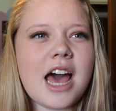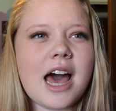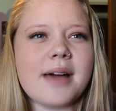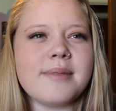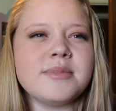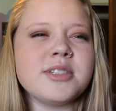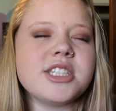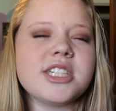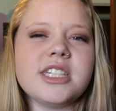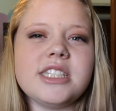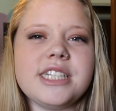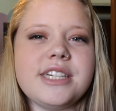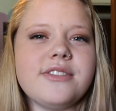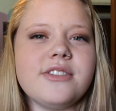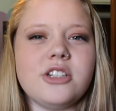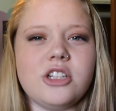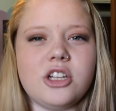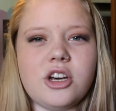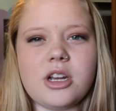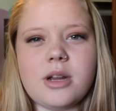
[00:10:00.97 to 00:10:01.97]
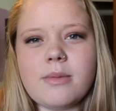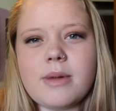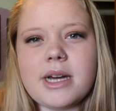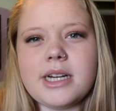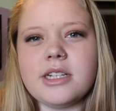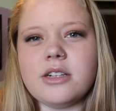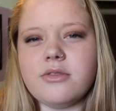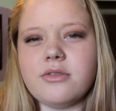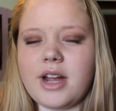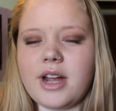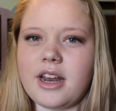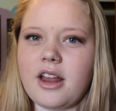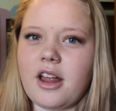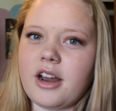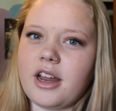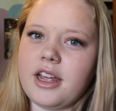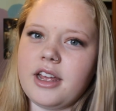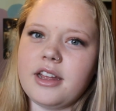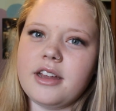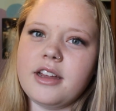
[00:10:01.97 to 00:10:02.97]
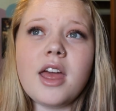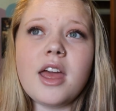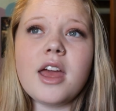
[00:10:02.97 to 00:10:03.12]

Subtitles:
I'm just gonna leave it alone. I'm not gonna write on it.